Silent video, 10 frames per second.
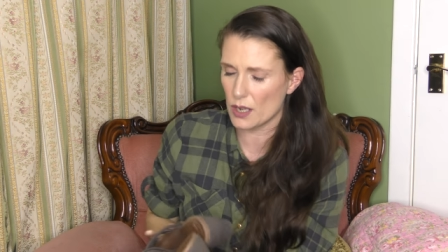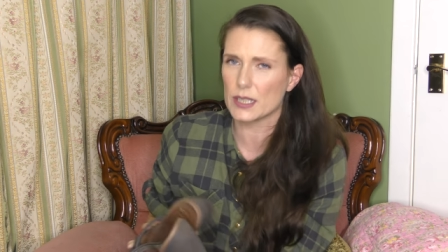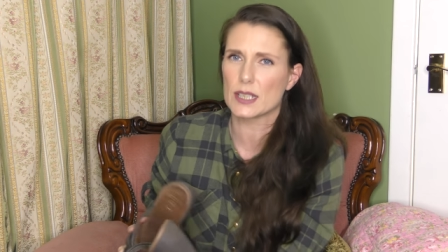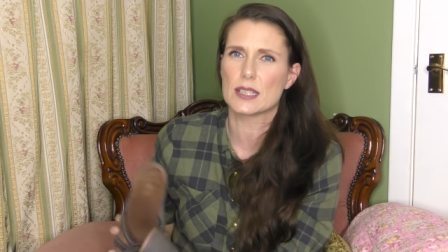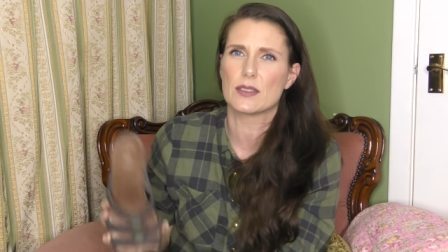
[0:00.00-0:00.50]
And
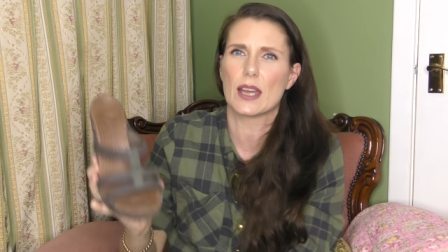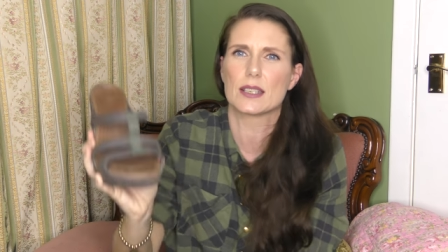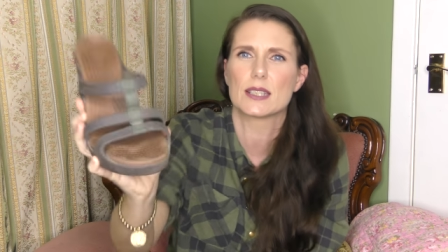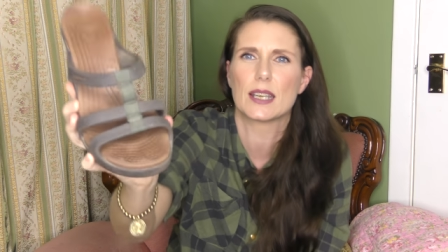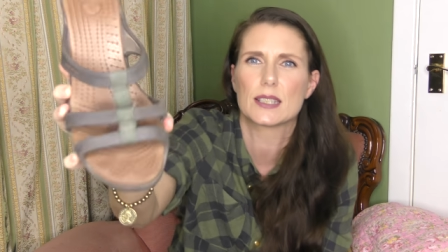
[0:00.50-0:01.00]
you can see the
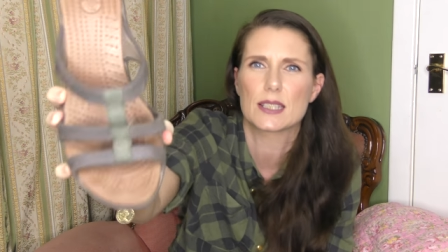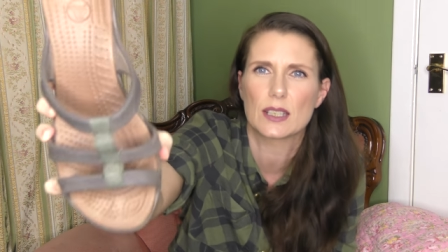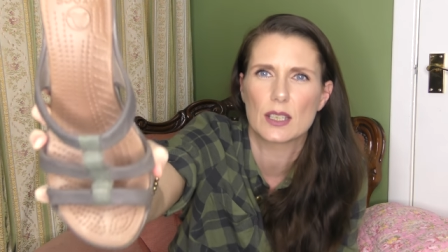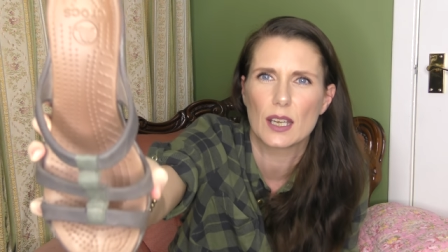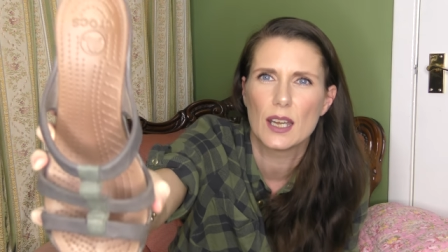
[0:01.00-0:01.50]
inside is
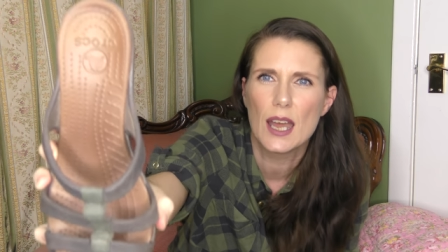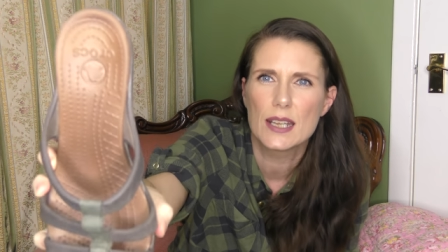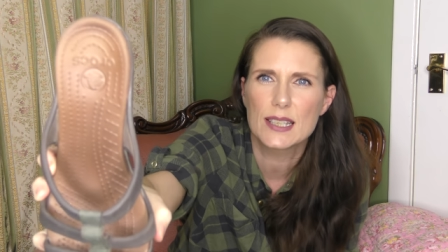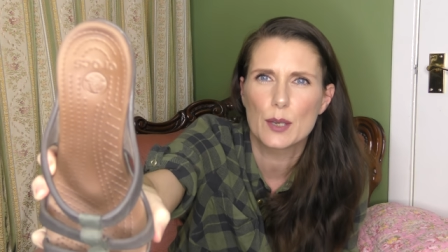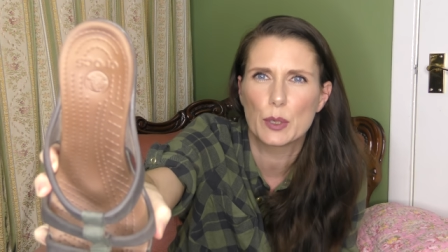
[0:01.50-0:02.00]
like the
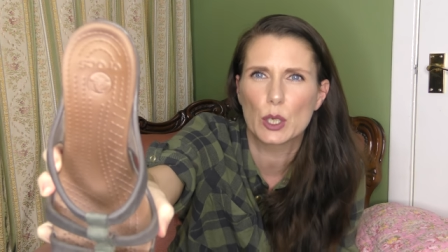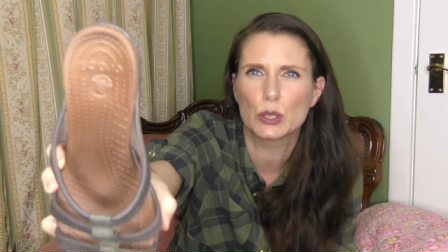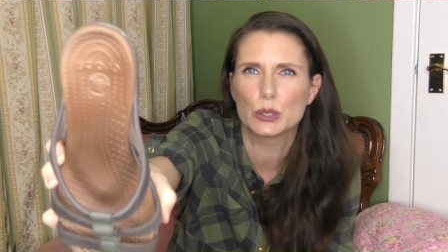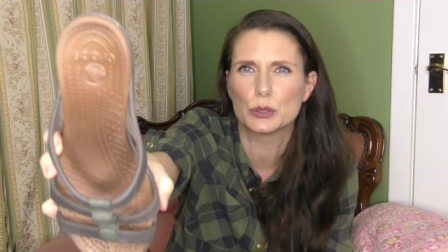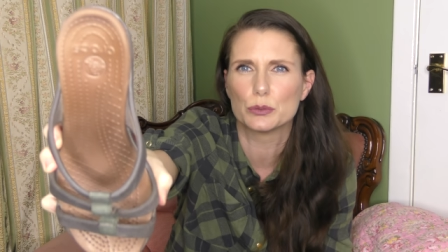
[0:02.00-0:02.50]

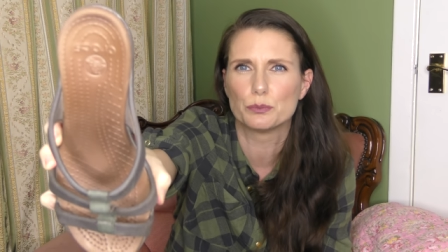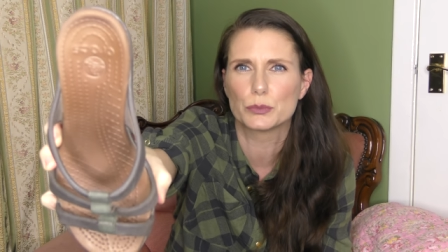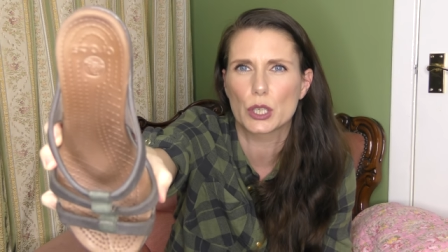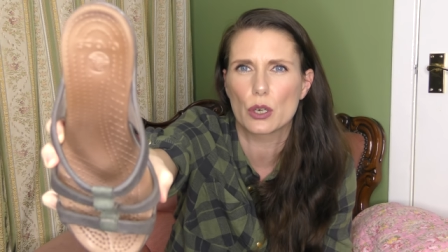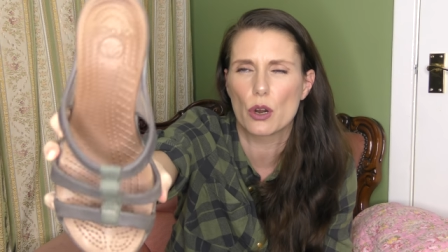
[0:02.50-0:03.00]
typical
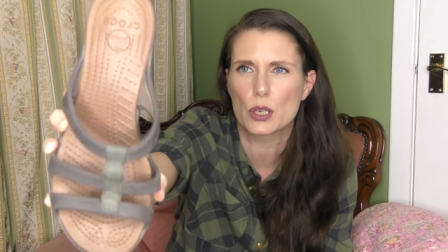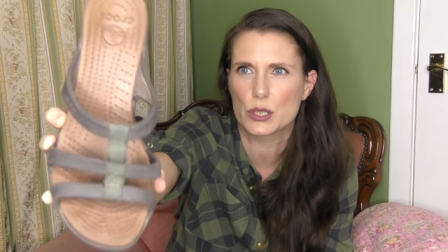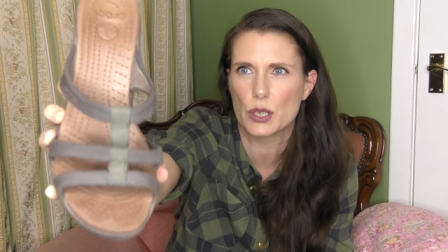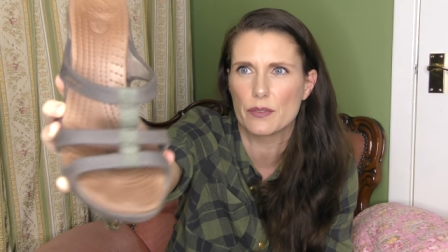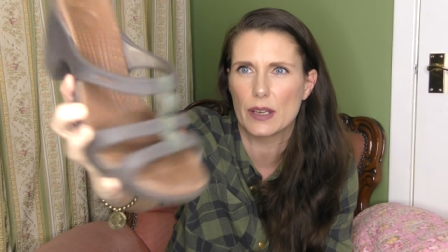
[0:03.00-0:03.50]
croc
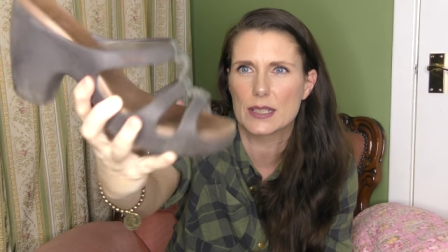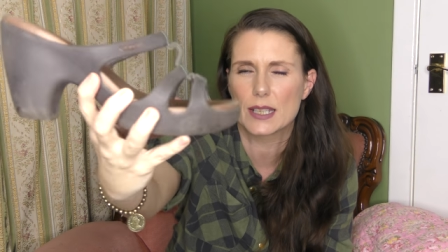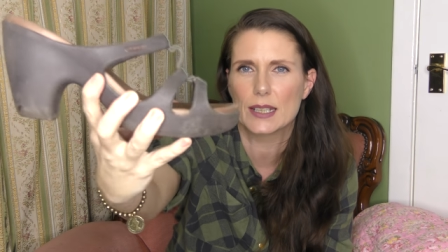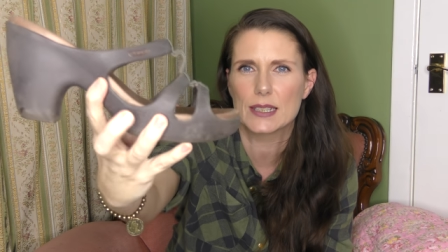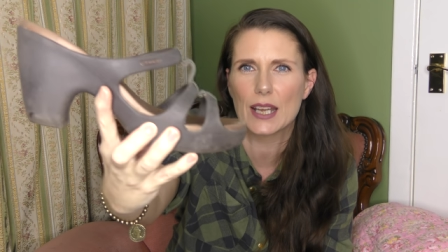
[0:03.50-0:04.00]
sort of inside.